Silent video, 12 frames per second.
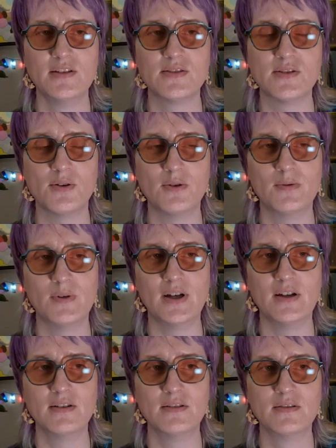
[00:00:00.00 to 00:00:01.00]
So
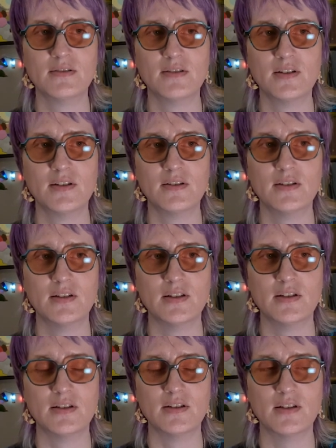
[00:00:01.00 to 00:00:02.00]
uh,
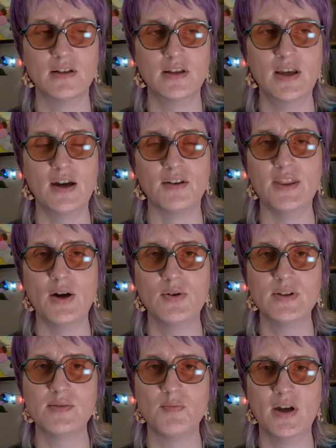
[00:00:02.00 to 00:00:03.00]
yeah, that
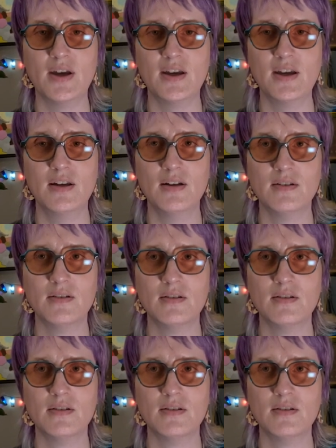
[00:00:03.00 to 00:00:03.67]
was my